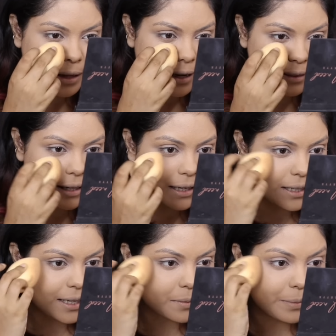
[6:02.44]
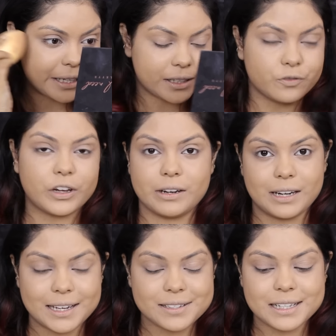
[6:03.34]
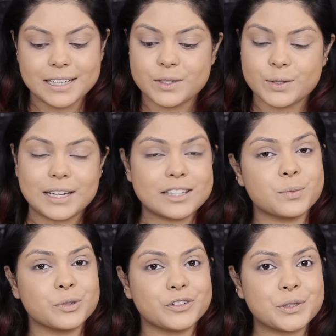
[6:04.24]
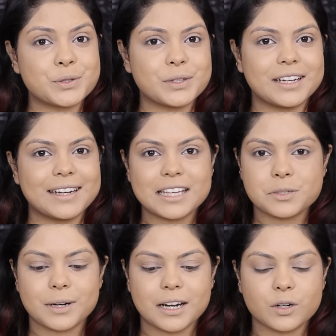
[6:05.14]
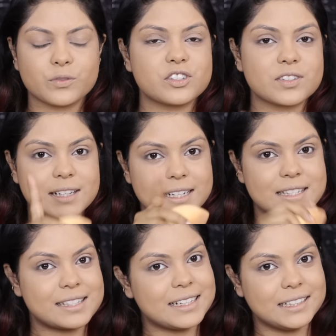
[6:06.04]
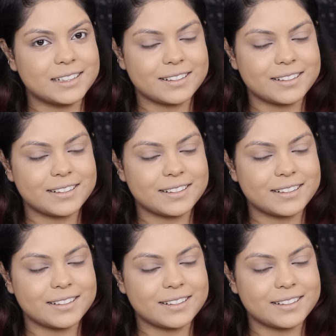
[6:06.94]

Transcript: I think it has blended very nicely. So let's move on to the next product, which is concealer.